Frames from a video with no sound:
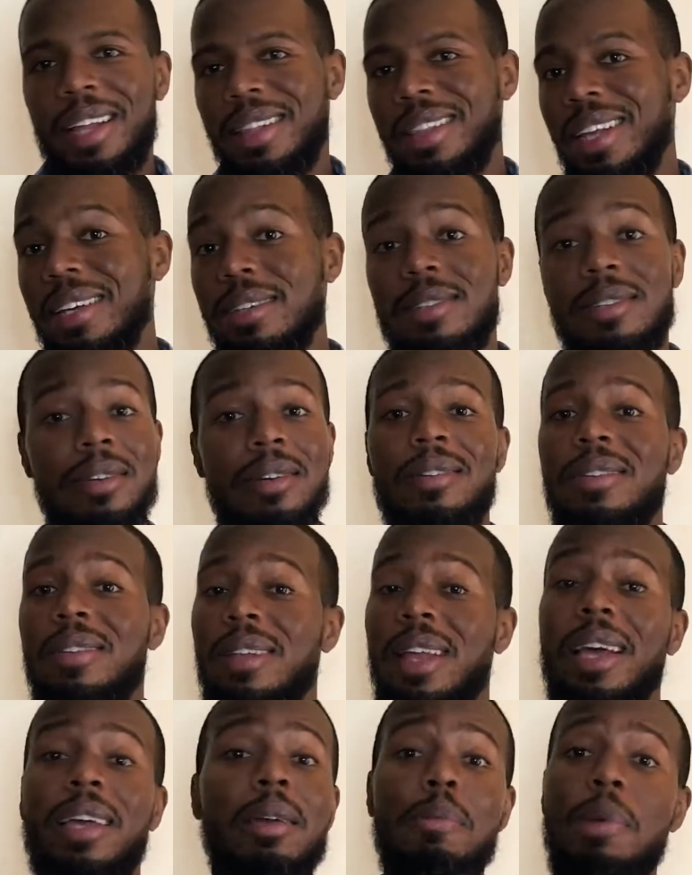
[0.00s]

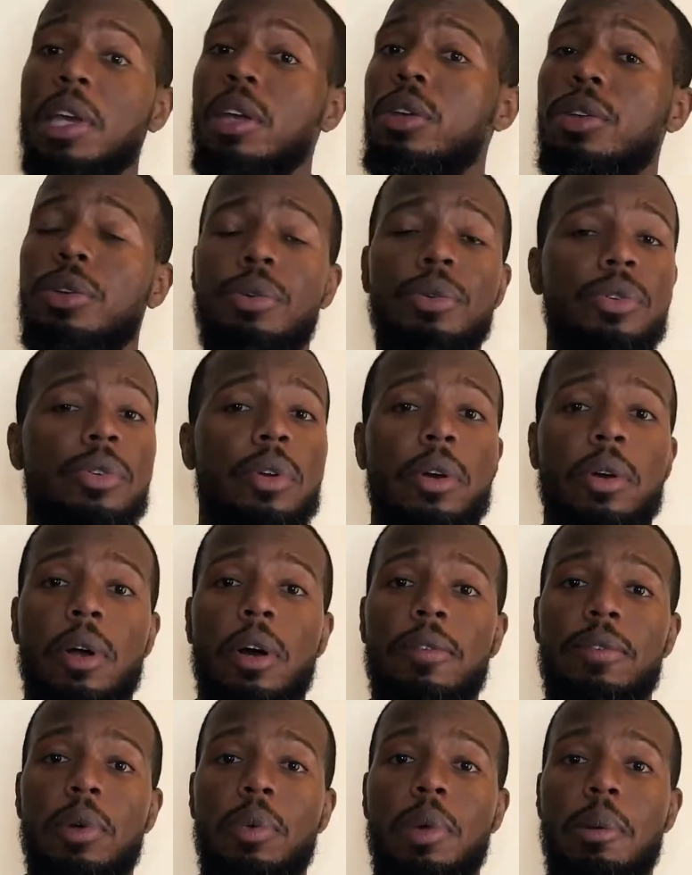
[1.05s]
That can be a huge
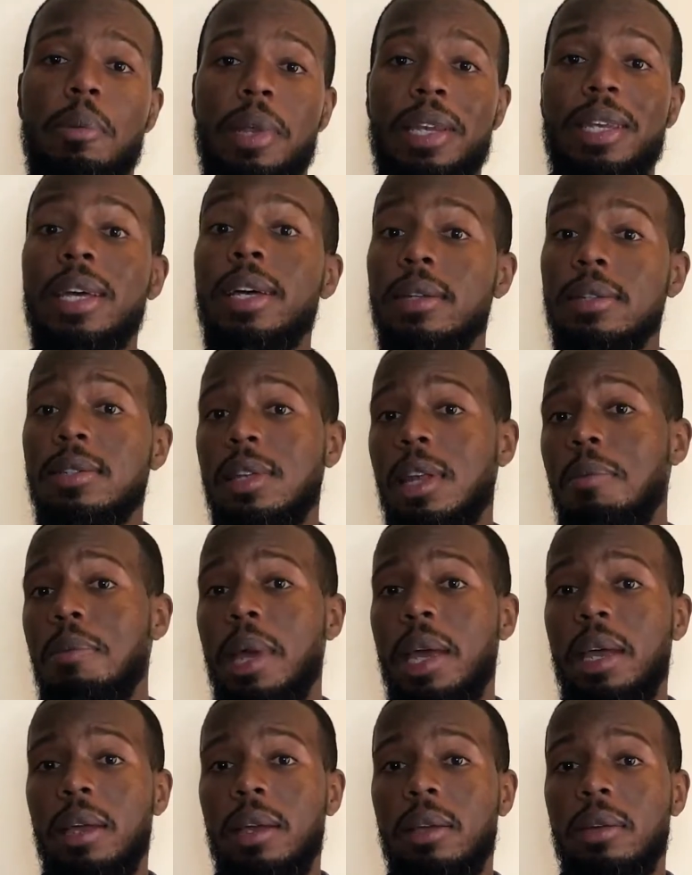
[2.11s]
turnoff to women. Yes, they
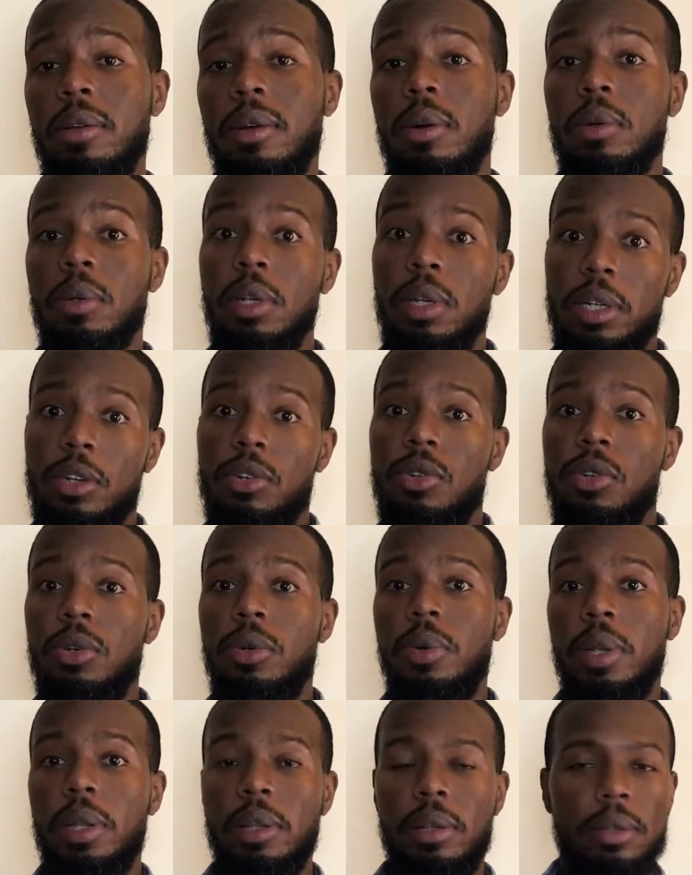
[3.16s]
may, look at you
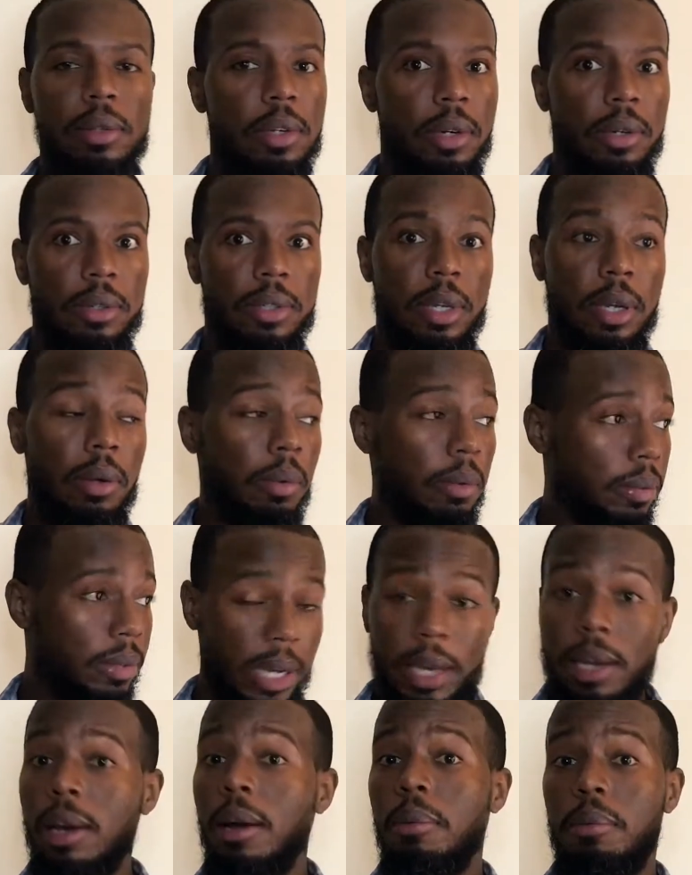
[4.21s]
and, say,
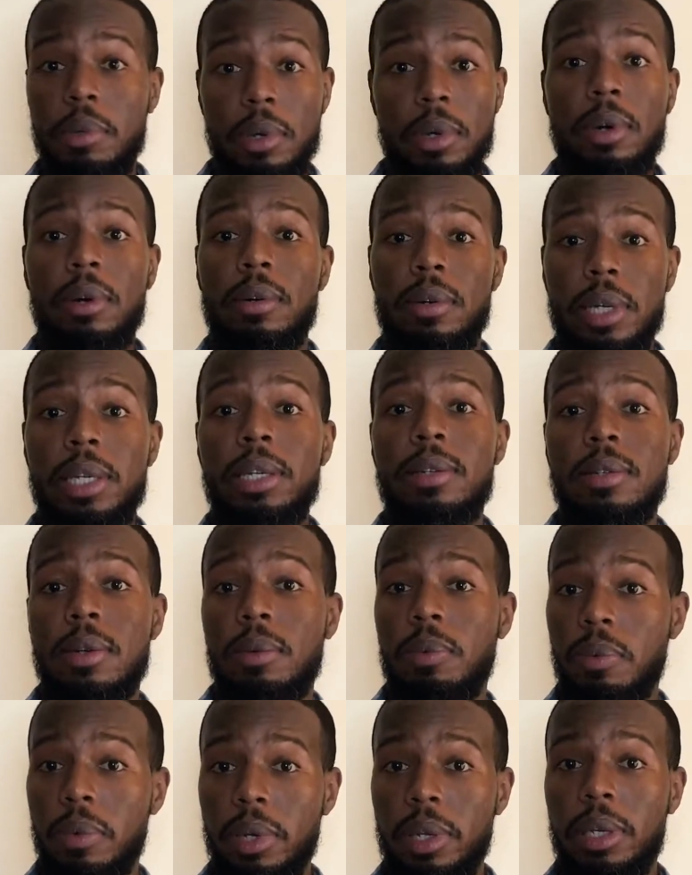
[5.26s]
damn, he's
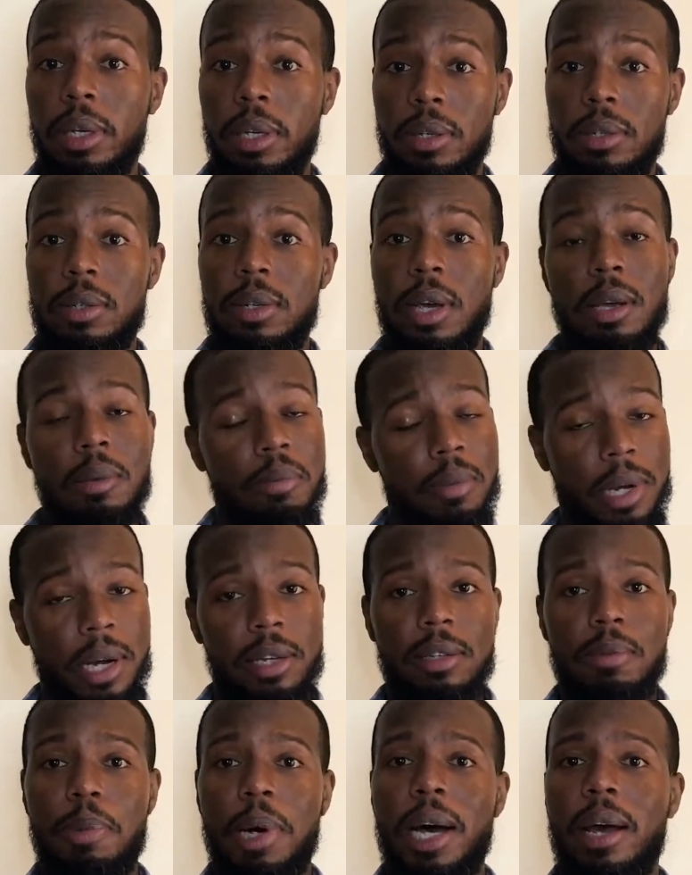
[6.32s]
in really good shape,
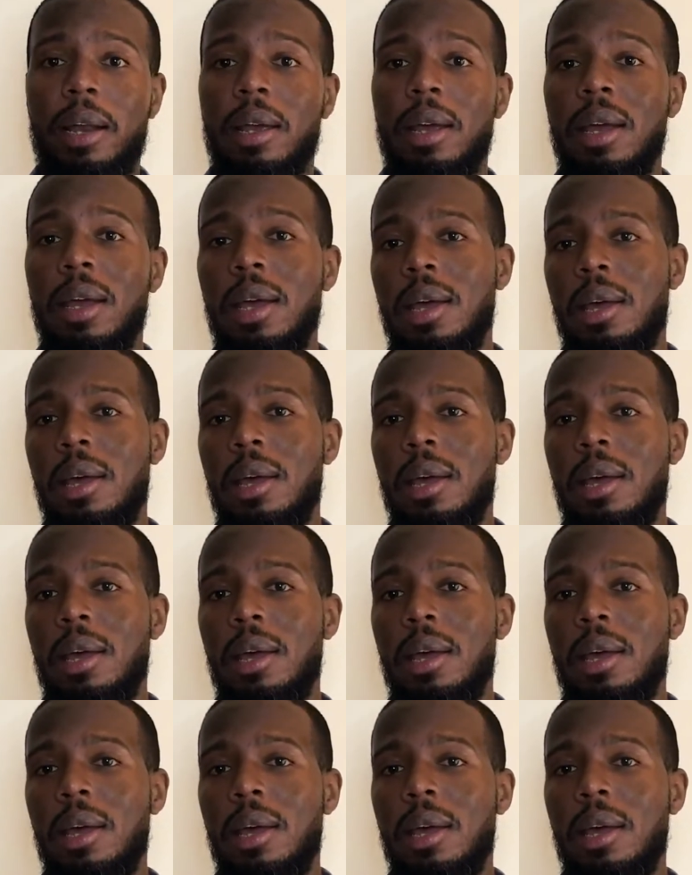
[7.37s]
nice body.